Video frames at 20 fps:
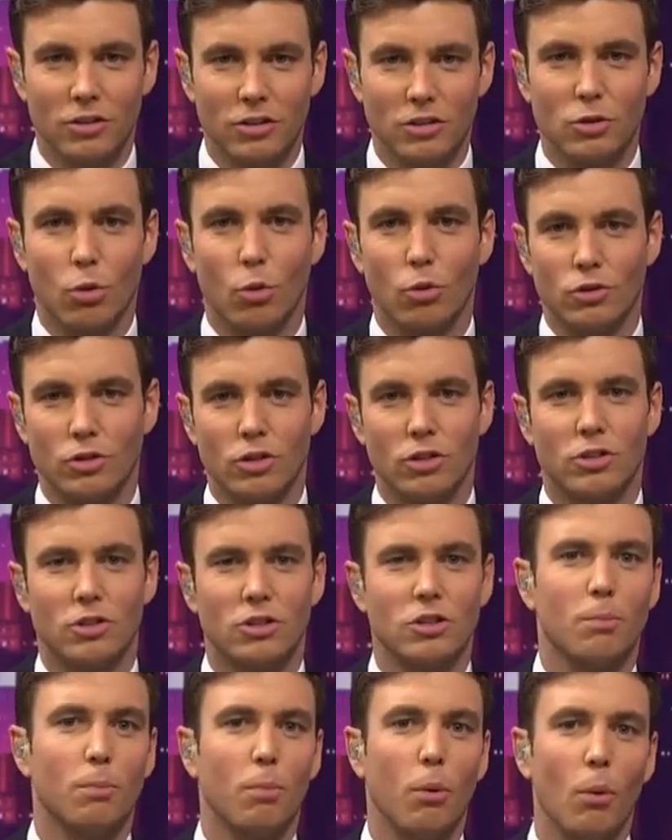staunchest
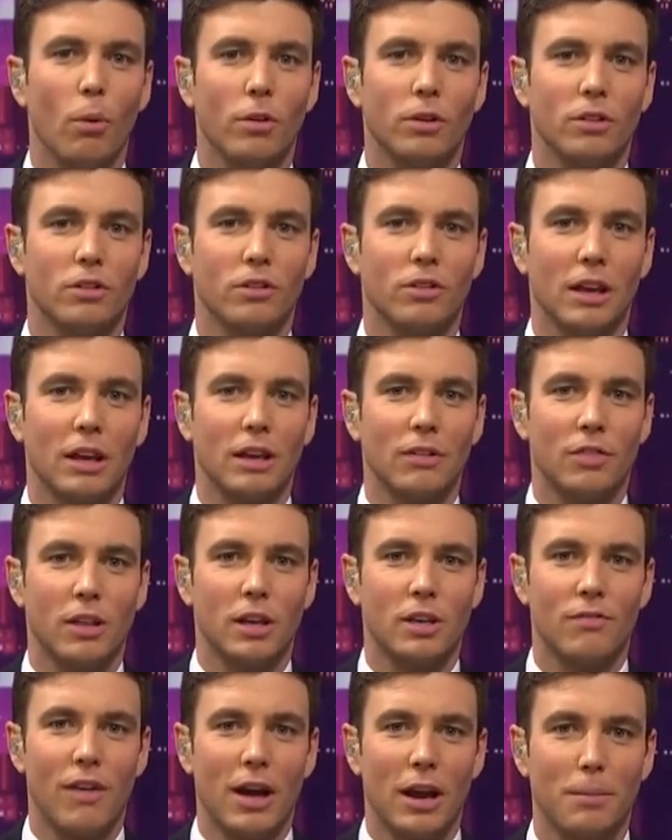supporters think of the
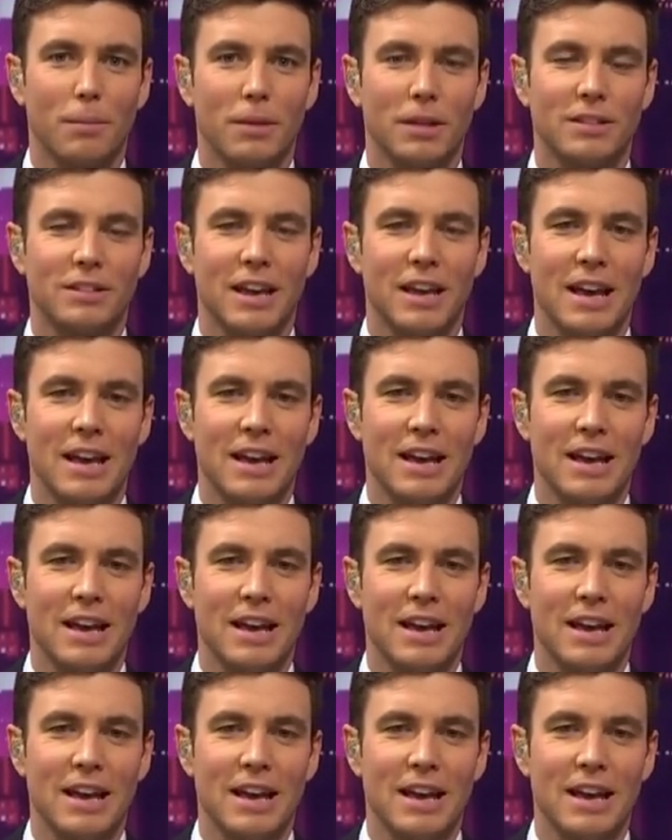developments,